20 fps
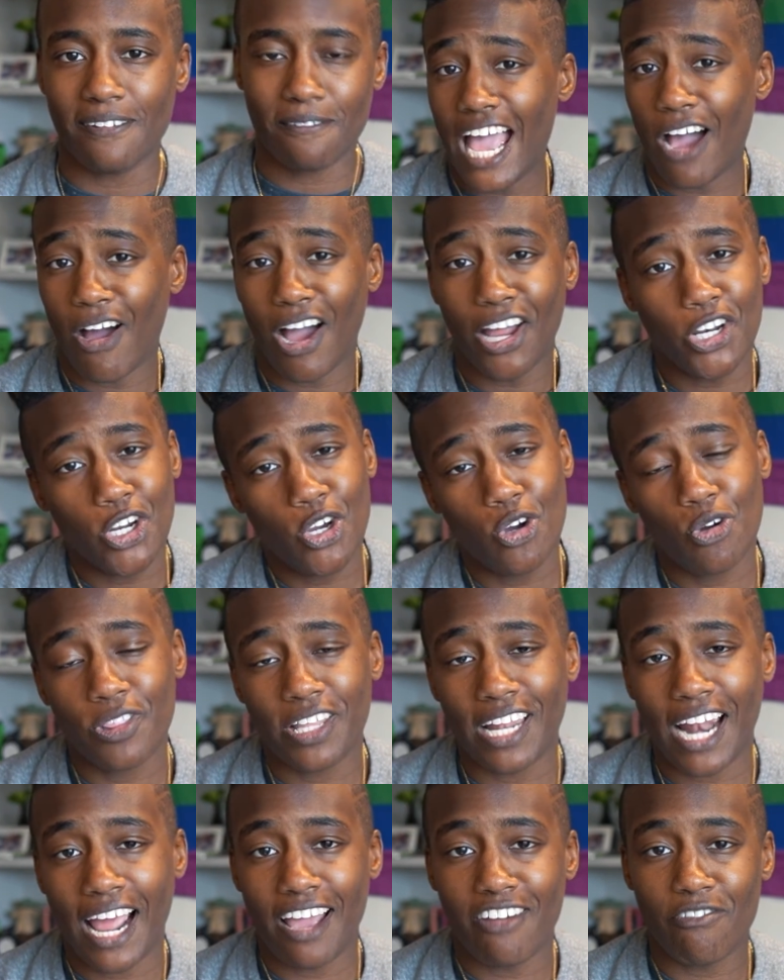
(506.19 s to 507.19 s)
Now, I know
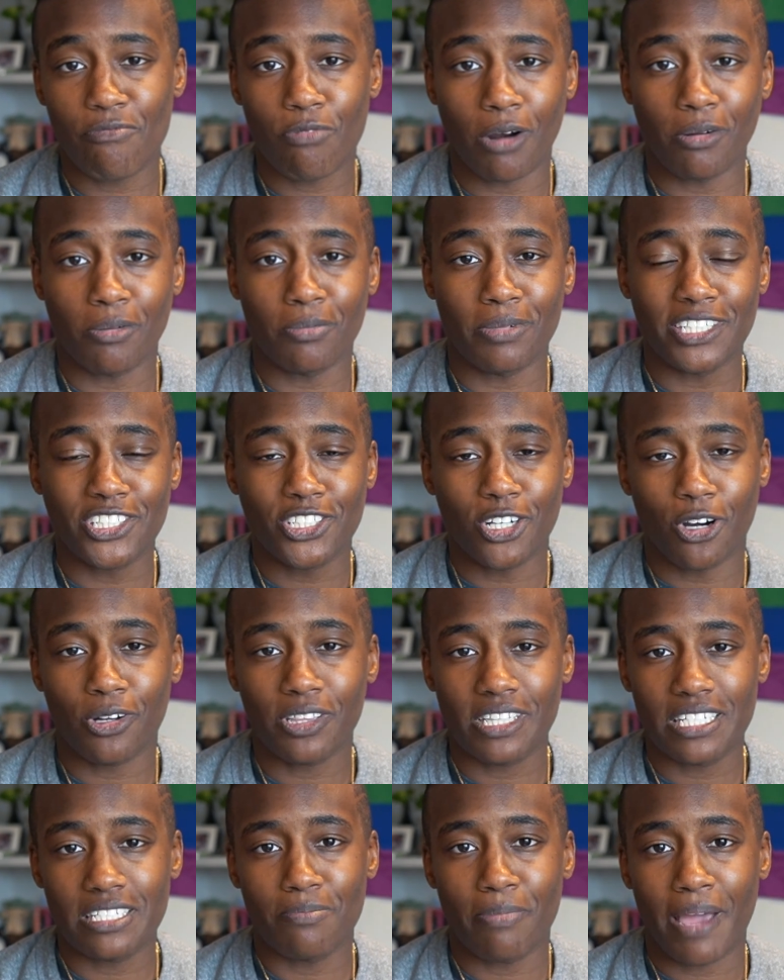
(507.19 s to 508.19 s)
that I've probably talked
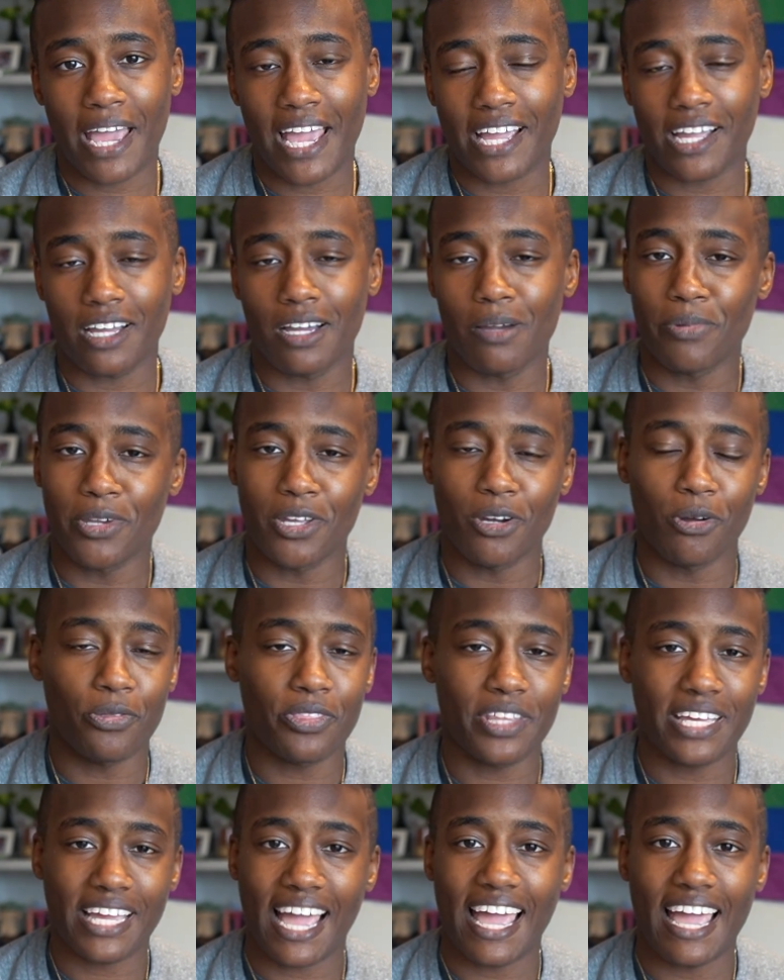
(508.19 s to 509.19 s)
this bag up and you don't
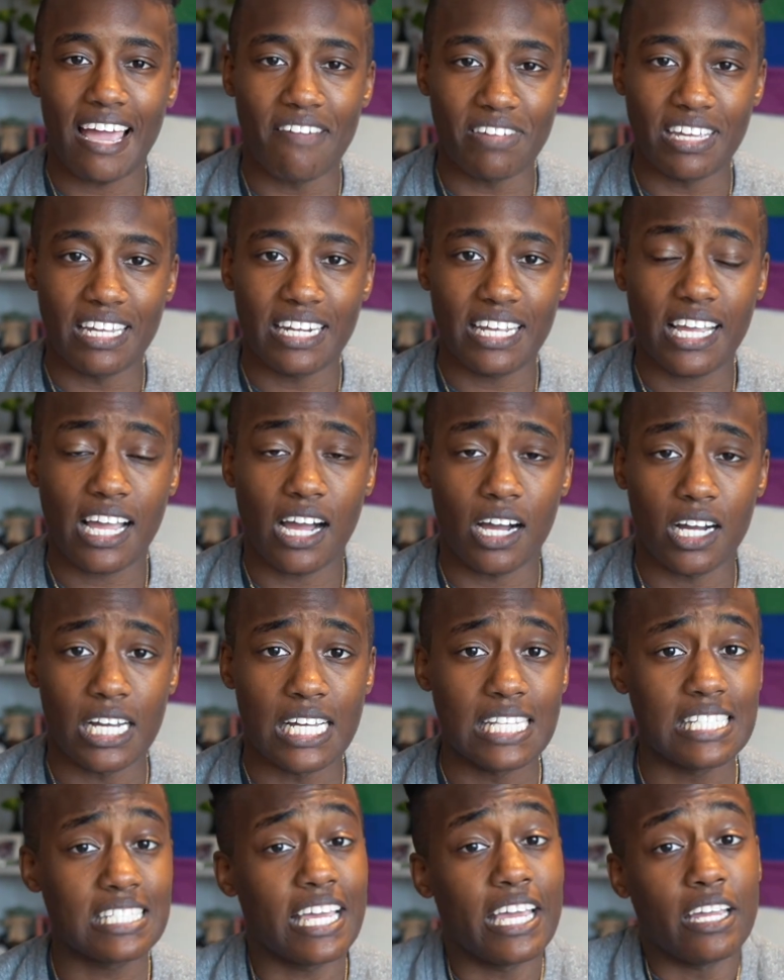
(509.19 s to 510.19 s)
think I have any
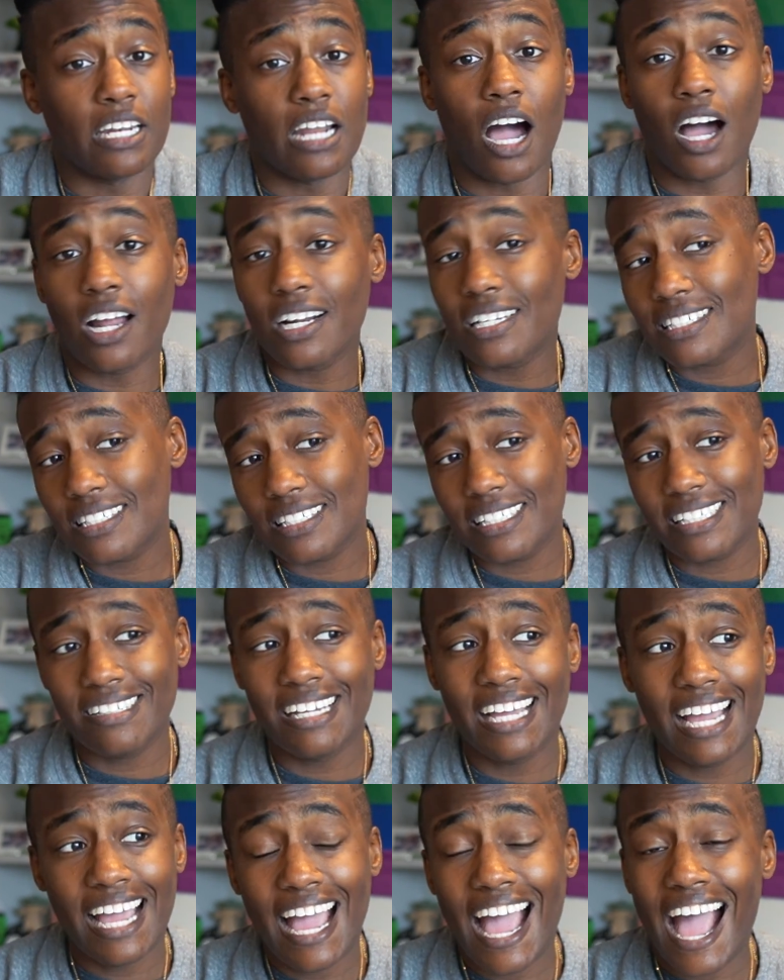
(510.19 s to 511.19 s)
cons, and
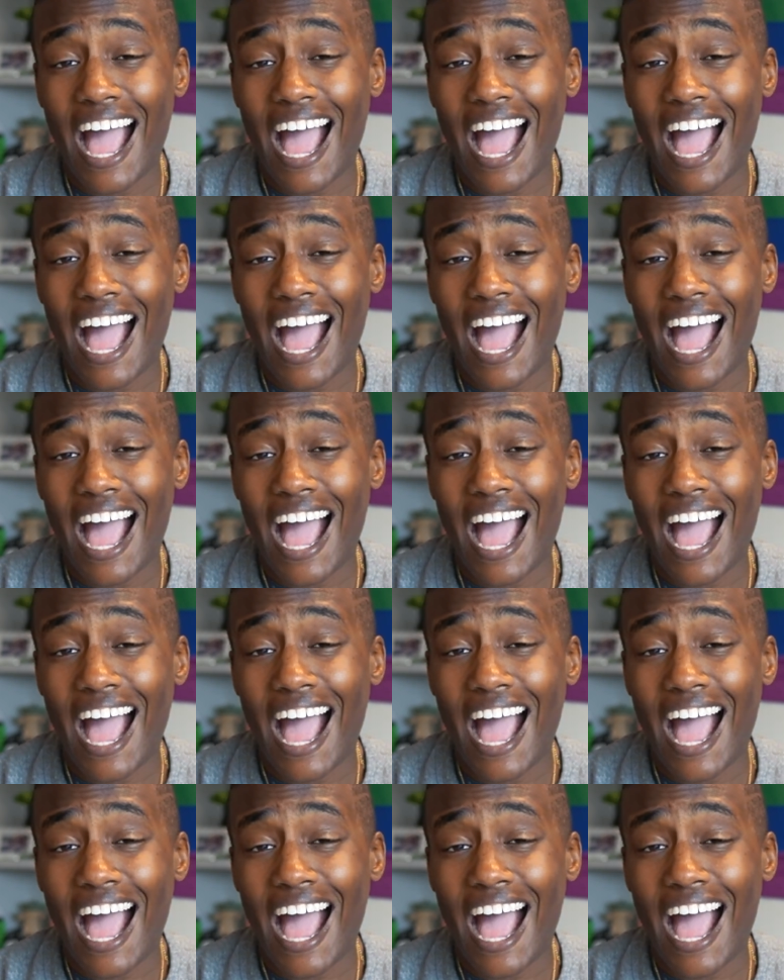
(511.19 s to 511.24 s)
honestly,